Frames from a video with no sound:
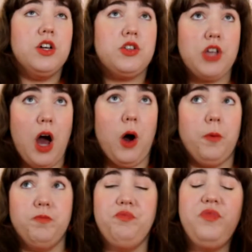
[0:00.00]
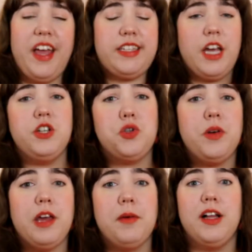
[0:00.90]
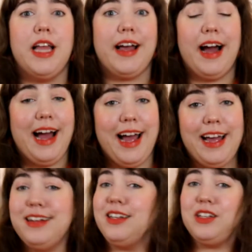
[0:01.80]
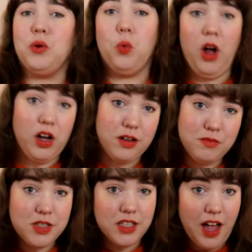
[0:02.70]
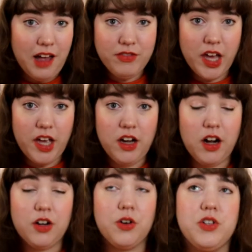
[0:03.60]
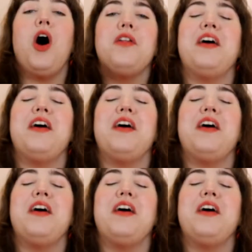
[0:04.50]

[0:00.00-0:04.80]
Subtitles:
So they send you an email like, hi, welcome to Live Kconer.